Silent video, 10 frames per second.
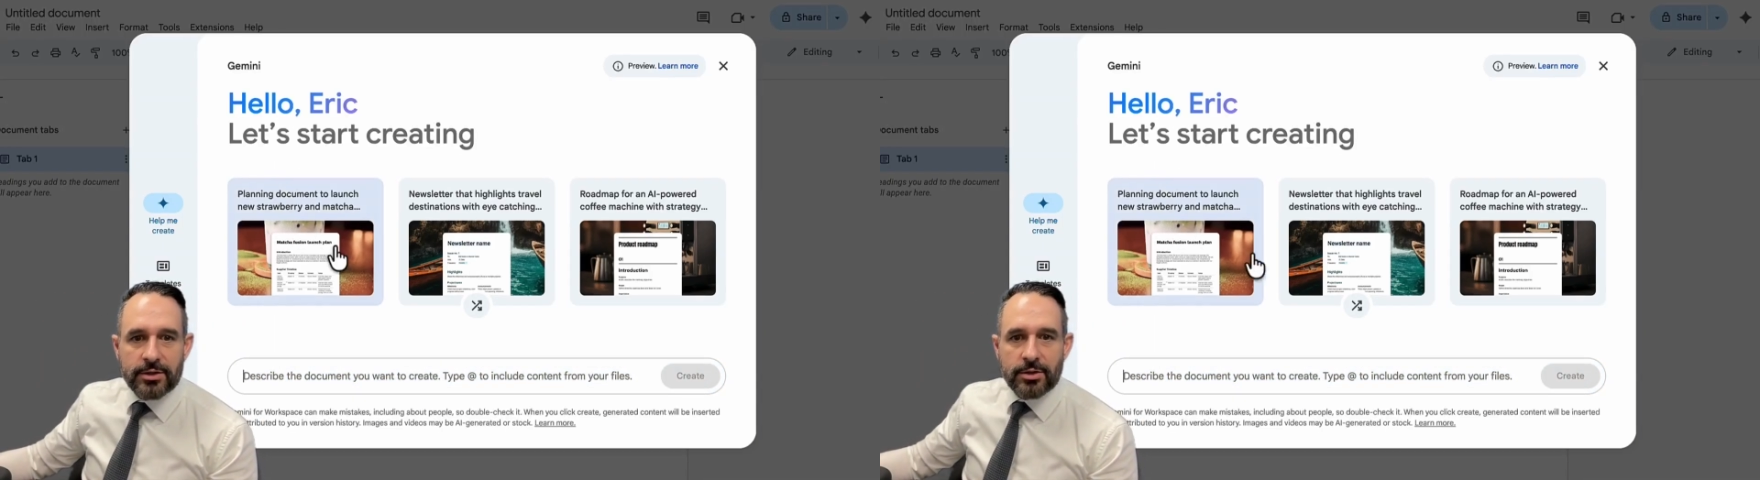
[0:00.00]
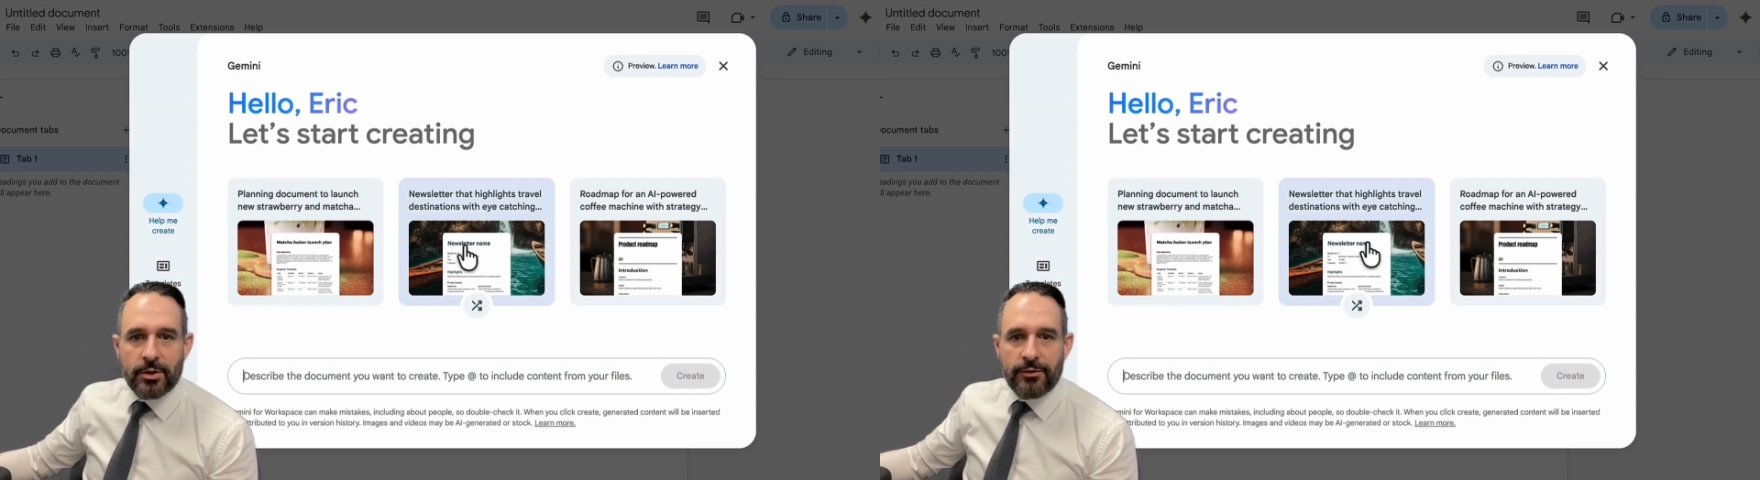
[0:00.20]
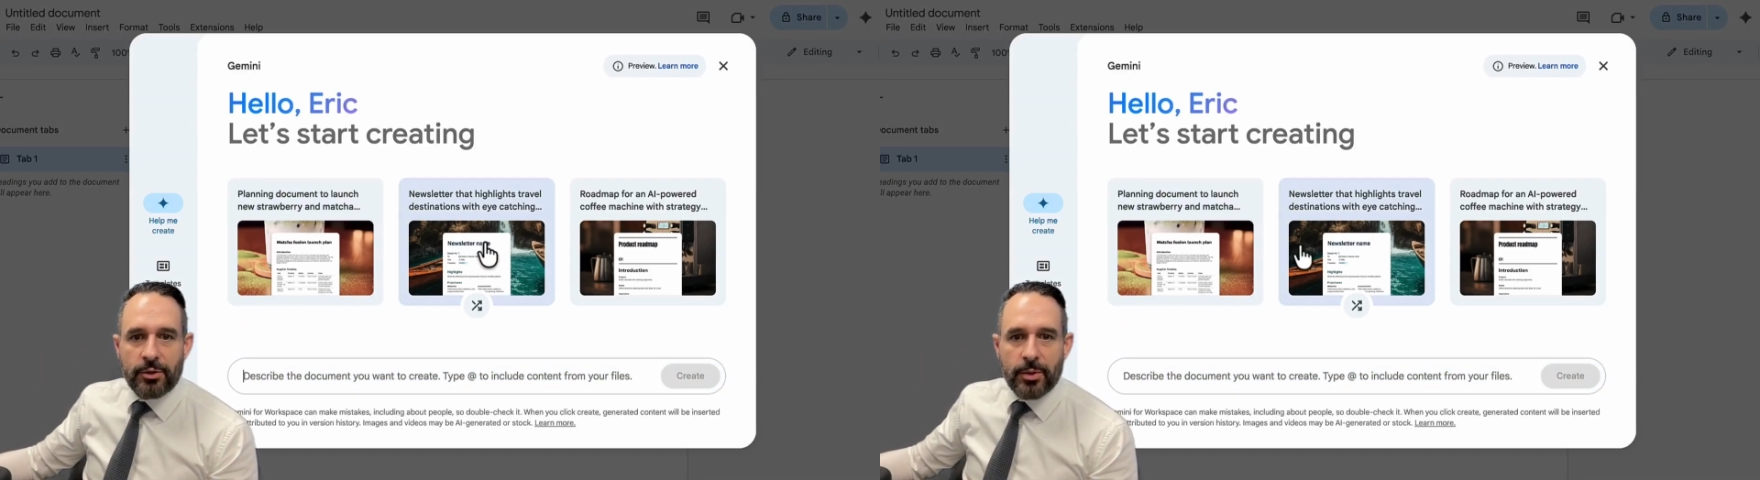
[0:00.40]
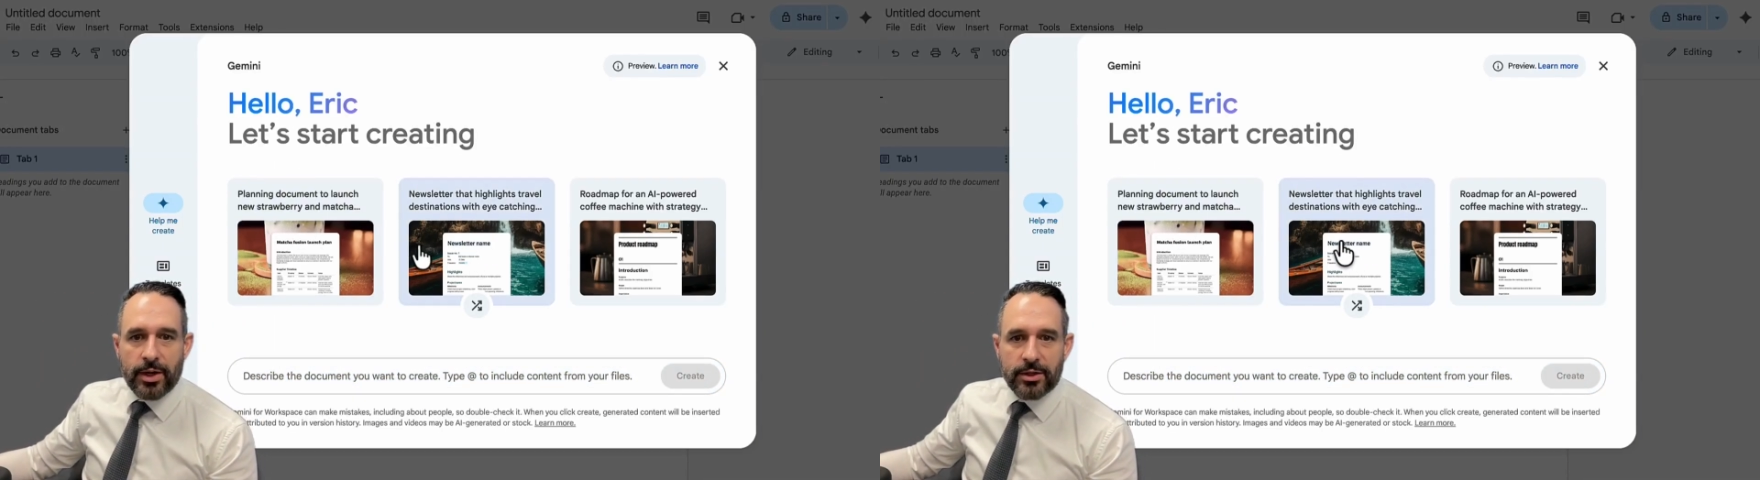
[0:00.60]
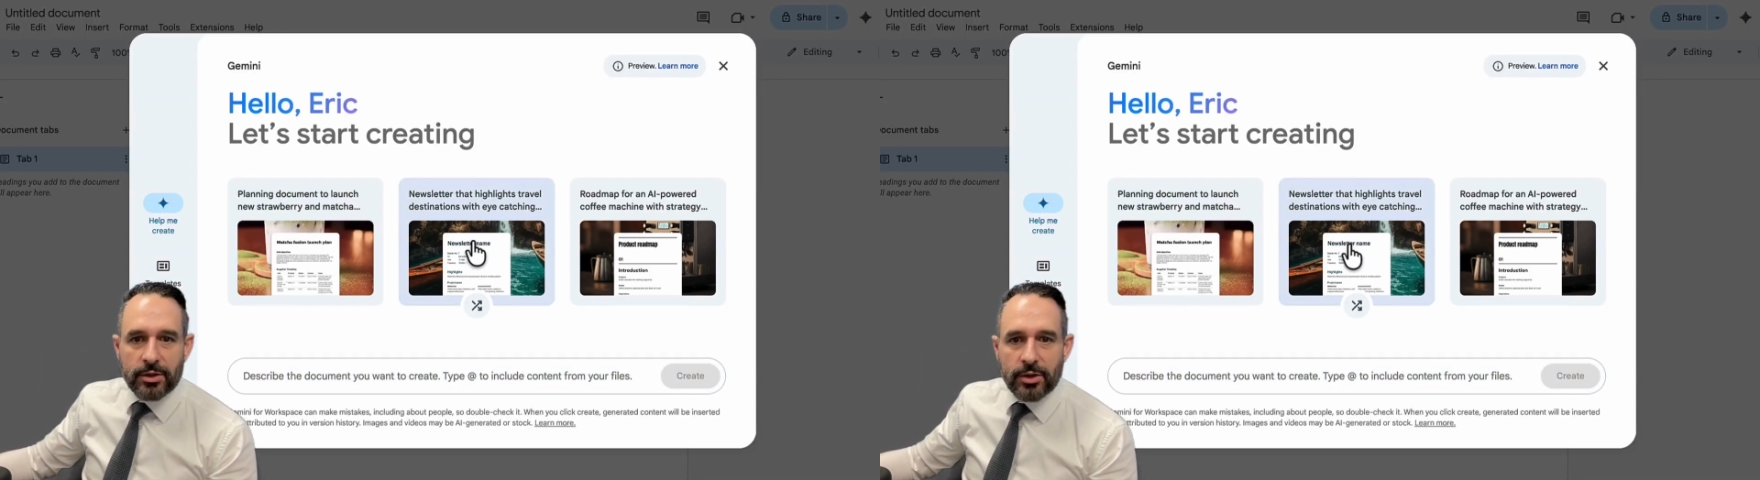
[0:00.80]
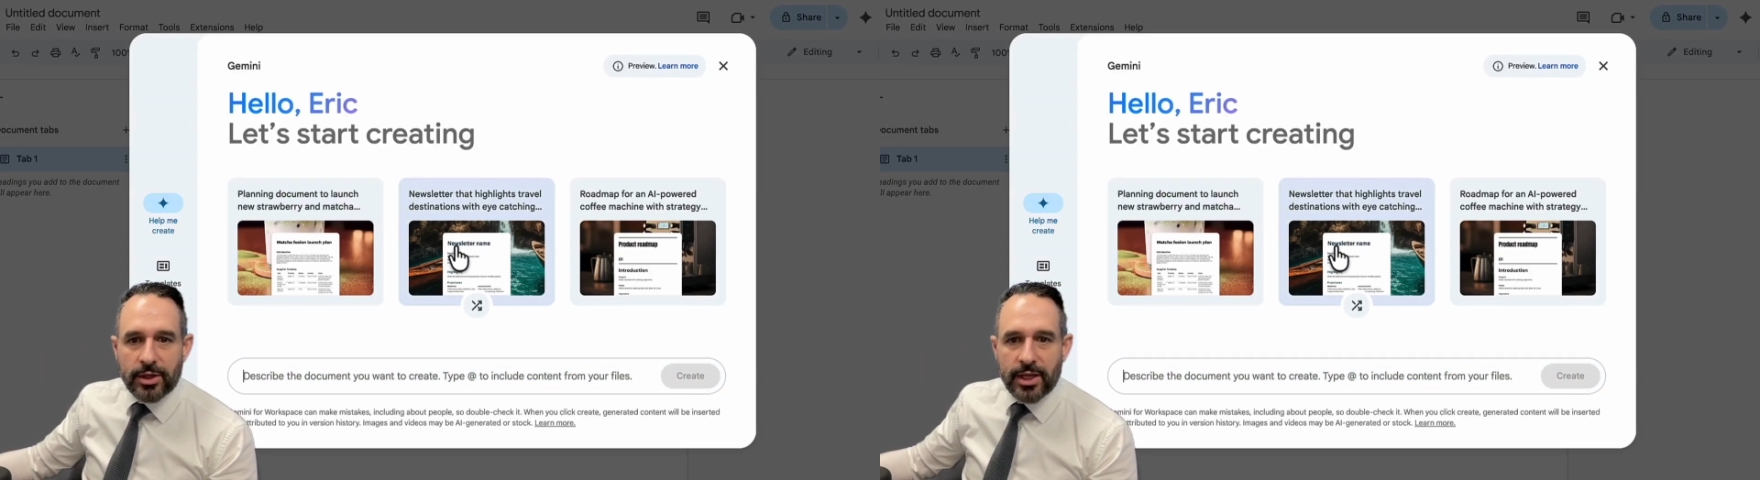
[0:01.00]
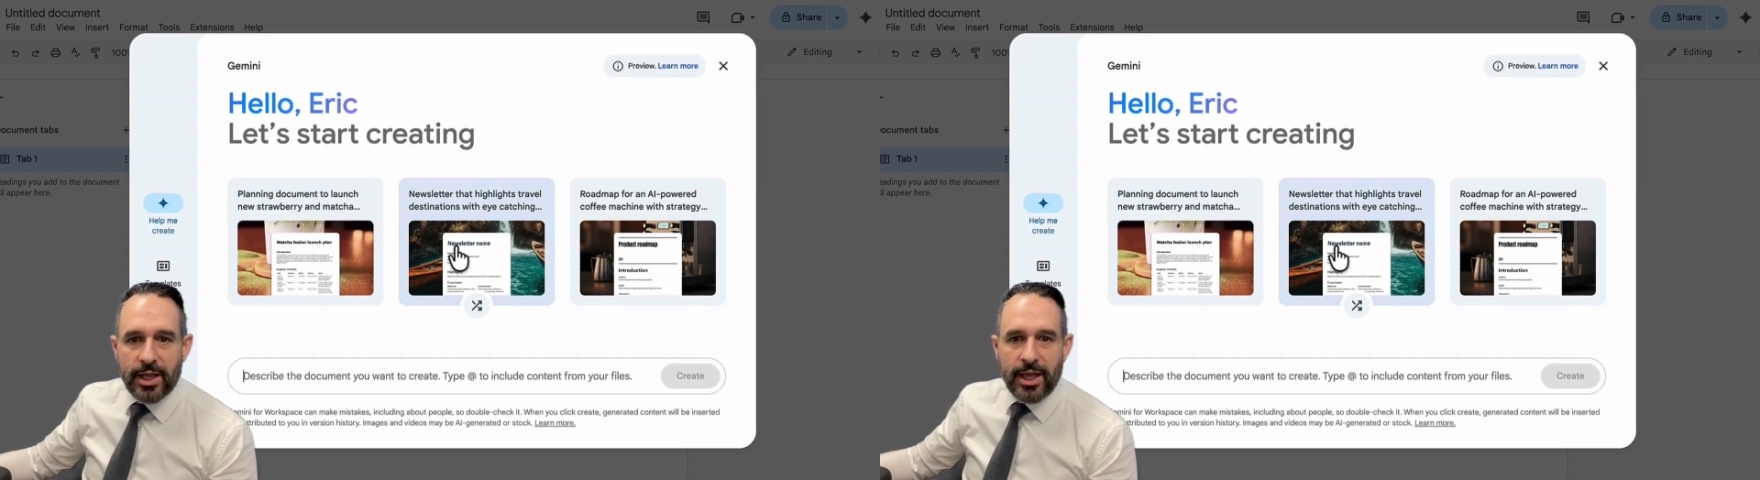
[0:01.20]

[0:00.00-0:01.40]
So if you wanted to look at